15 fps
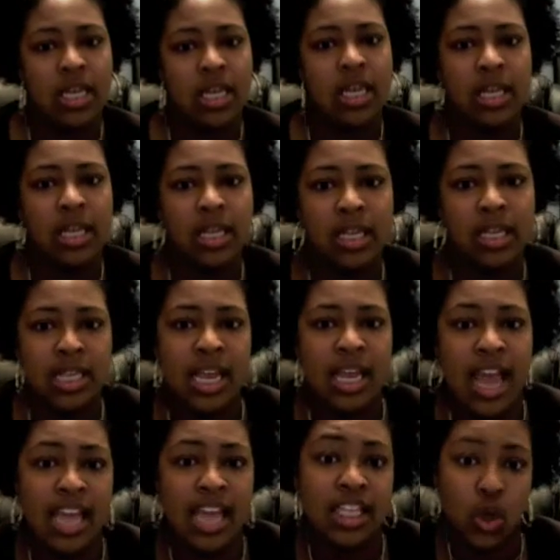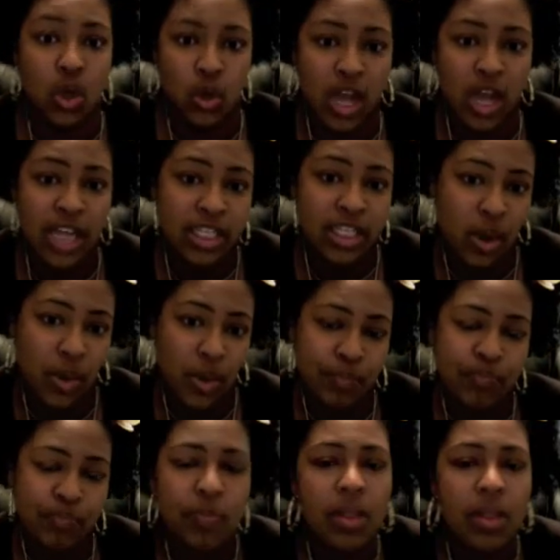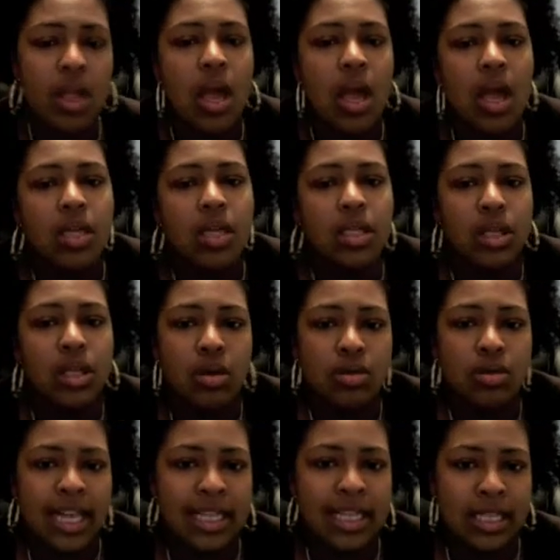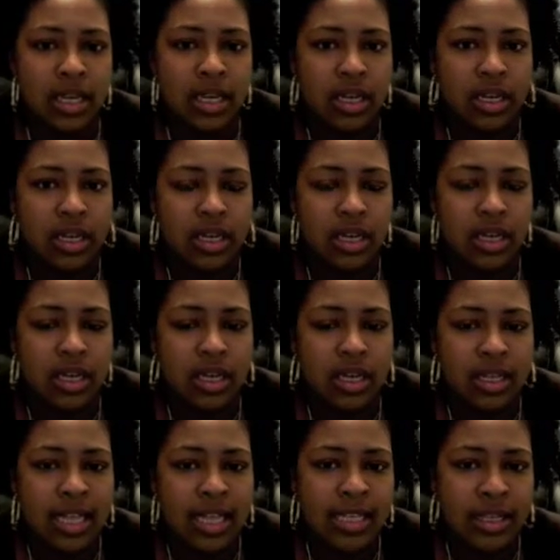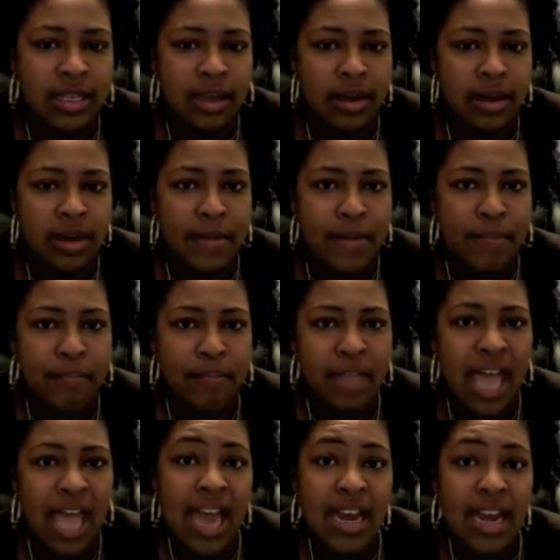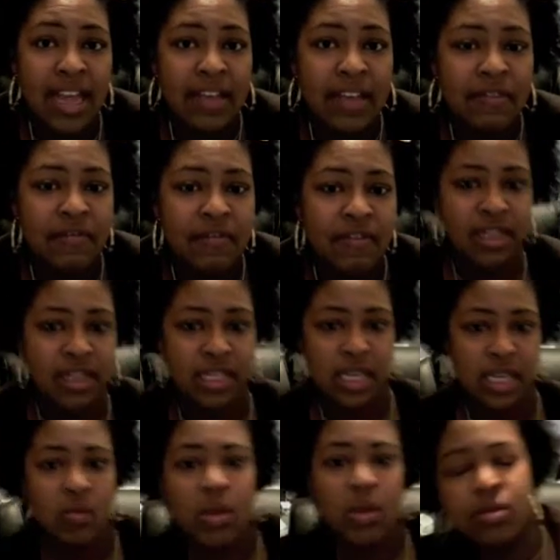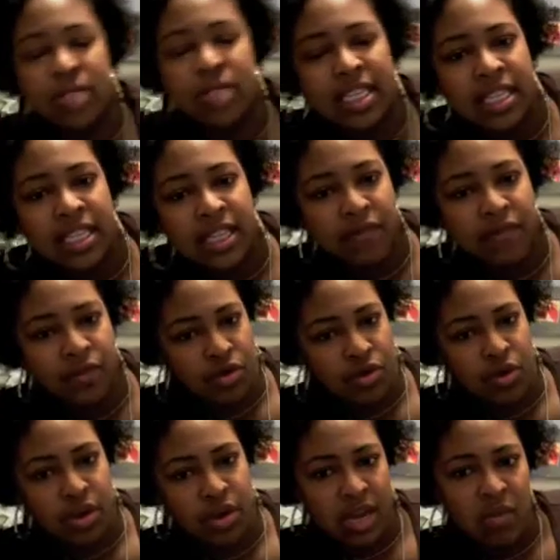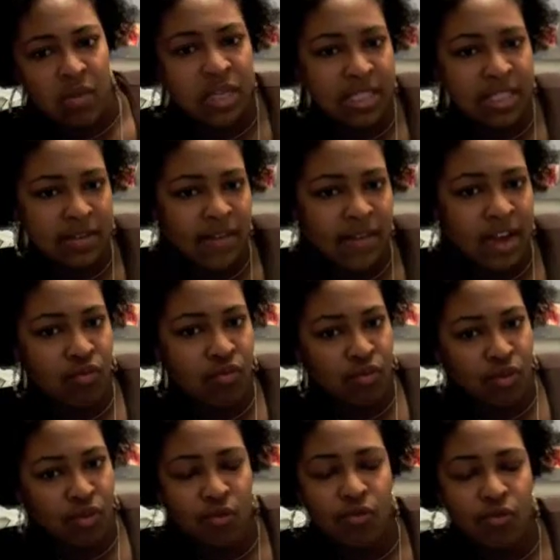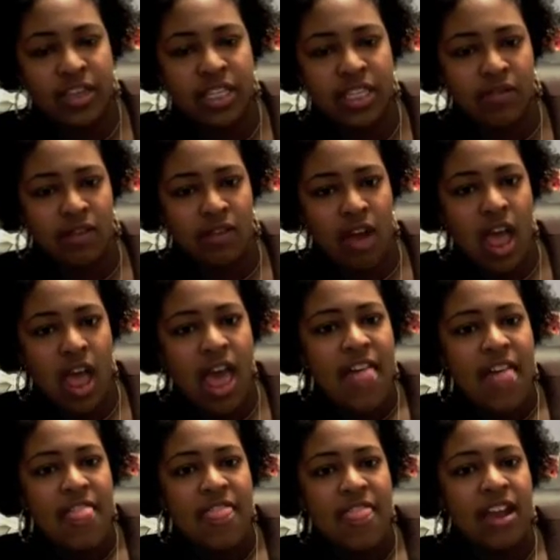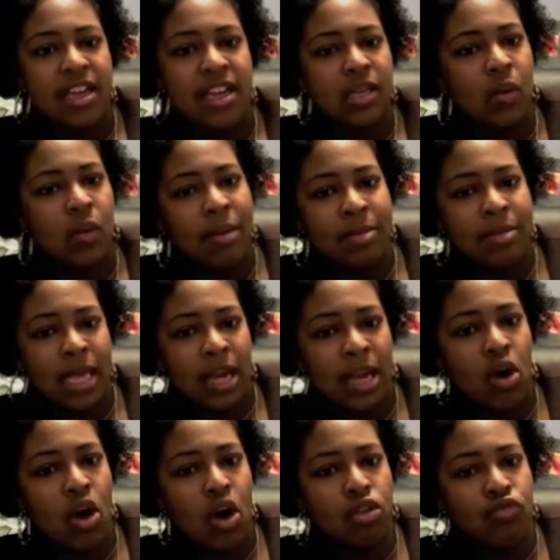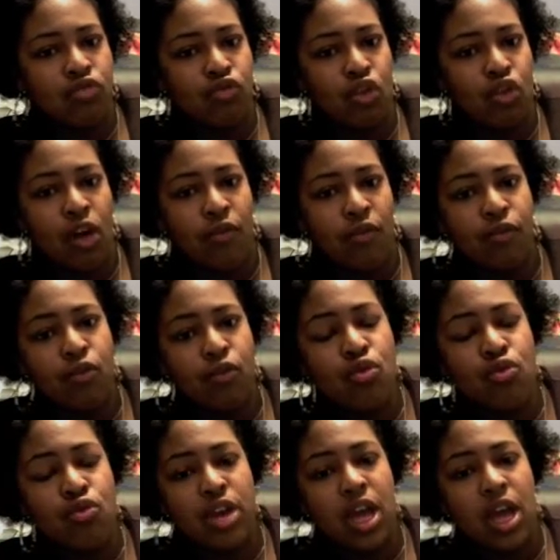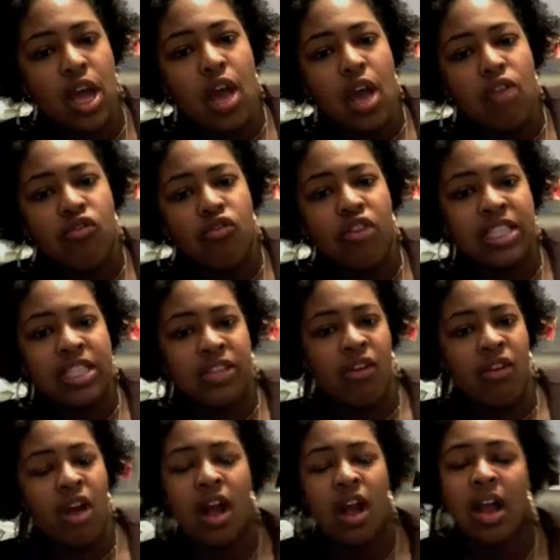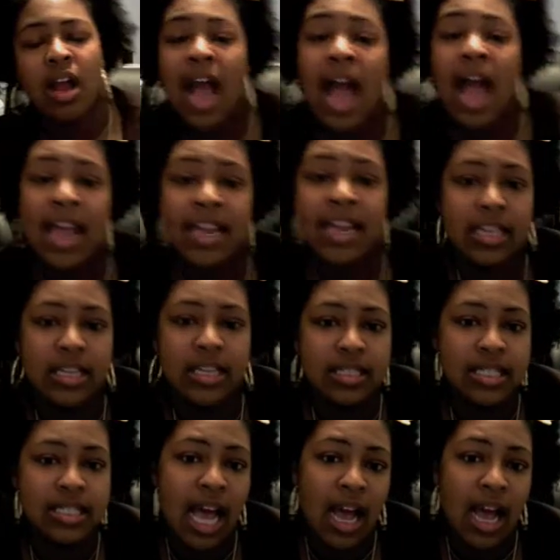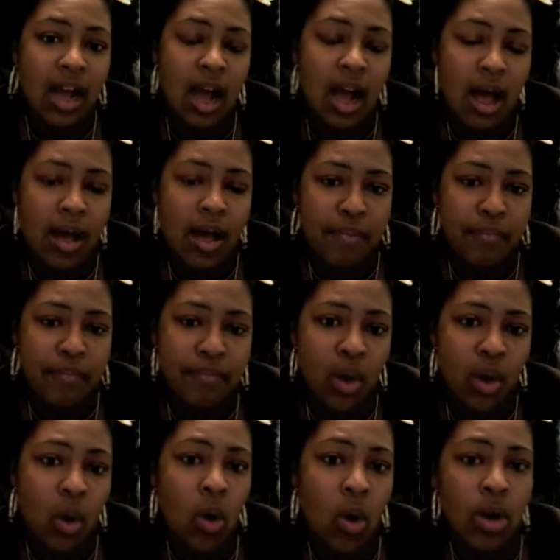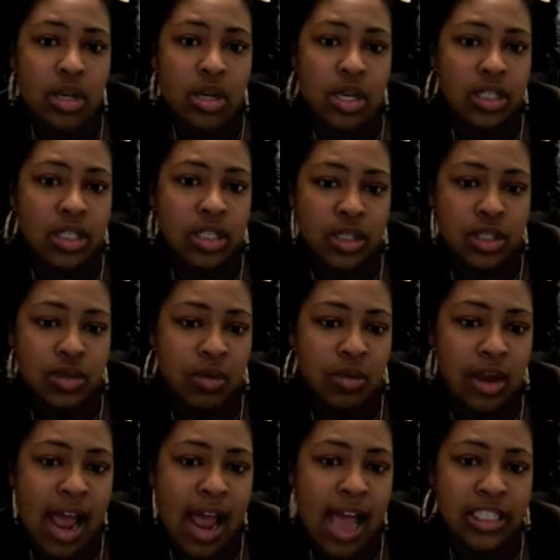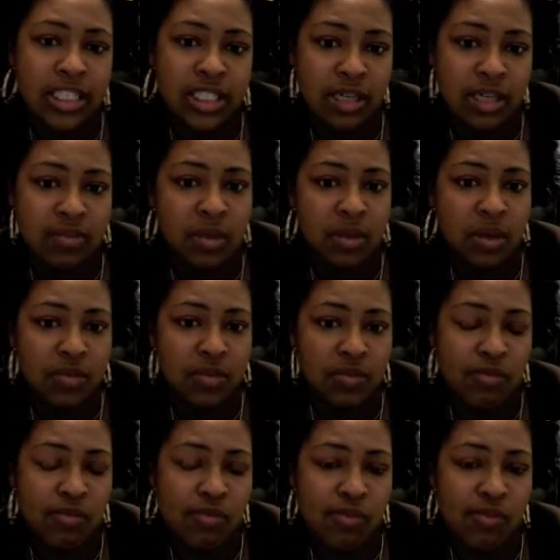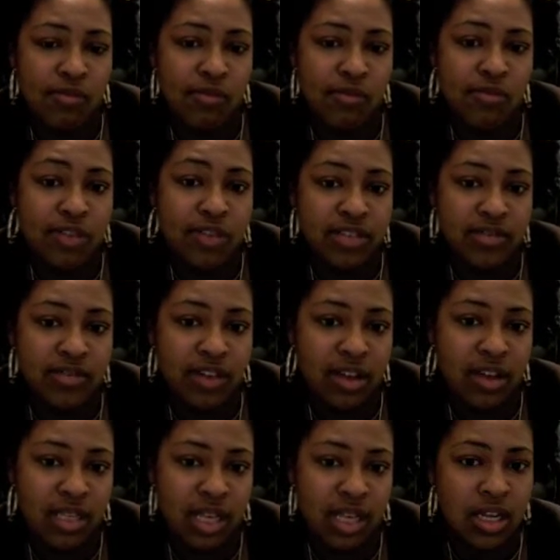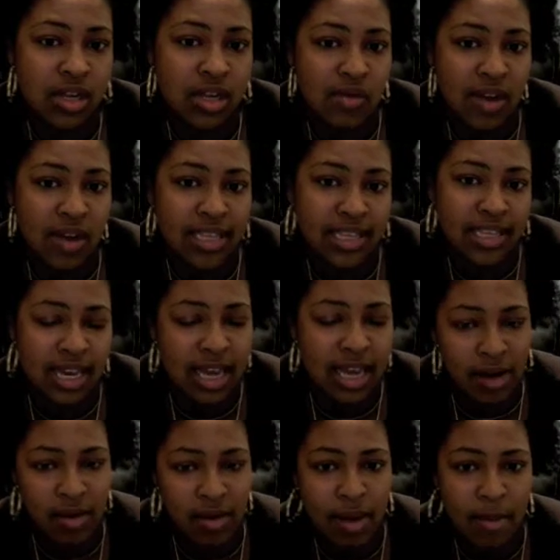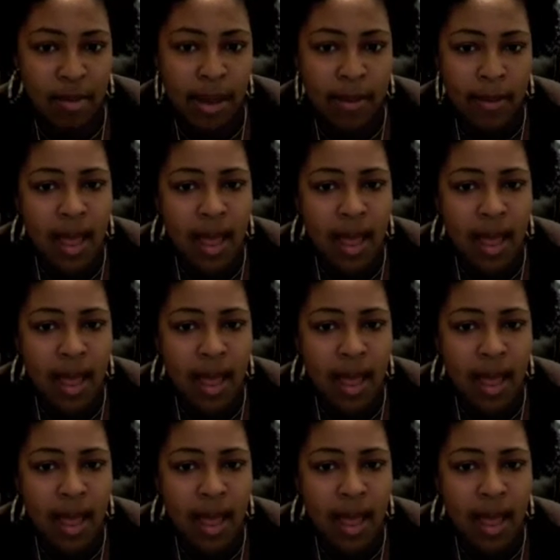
Nicholas and Edgecombe. So that's good. And if there's anyone who doesn't live in New York and wants to find a raw food restaurant, there is a website called rawfoodrestaurantguide.com. Or you can just do an Ask Jeep search for raw food restaurants in the U.S. and that'll come up.